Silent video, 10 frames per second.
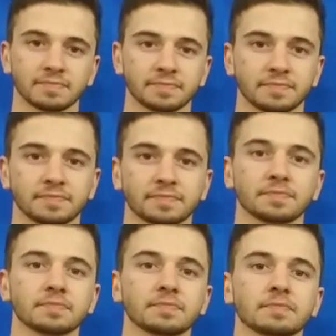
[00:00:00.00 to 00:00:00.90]

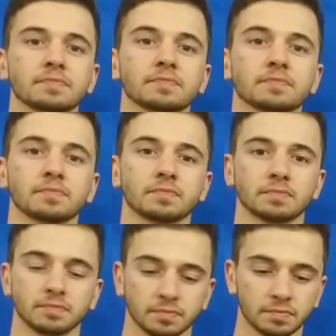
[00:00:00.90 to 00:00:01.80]

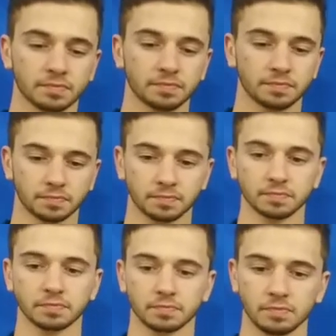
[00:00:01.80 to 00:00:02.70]

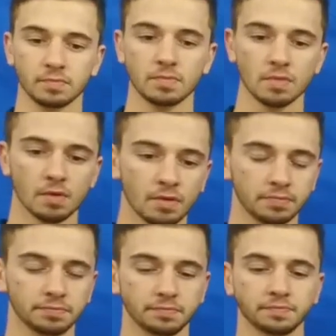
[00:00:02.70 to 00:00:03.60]

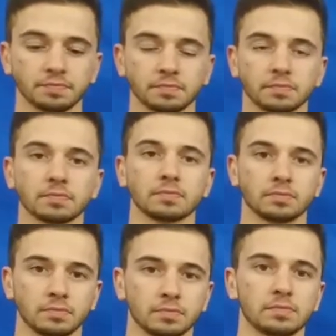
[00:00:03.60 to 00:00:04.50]

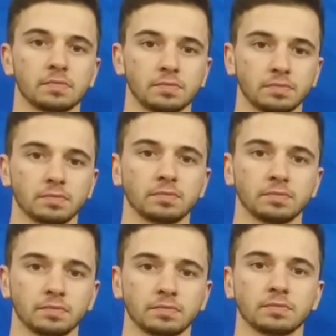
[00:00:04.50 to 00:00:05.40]

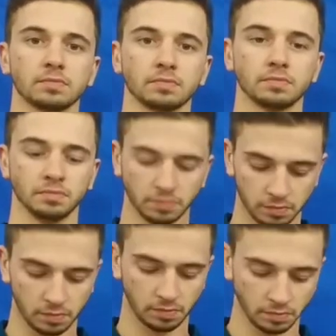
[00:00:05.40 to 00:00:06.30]

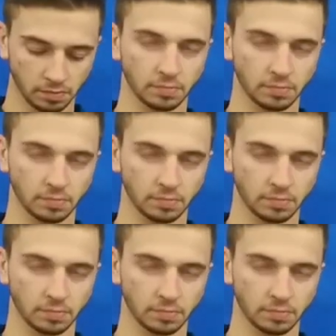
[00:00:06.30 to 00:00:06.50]
The person shown says nothing.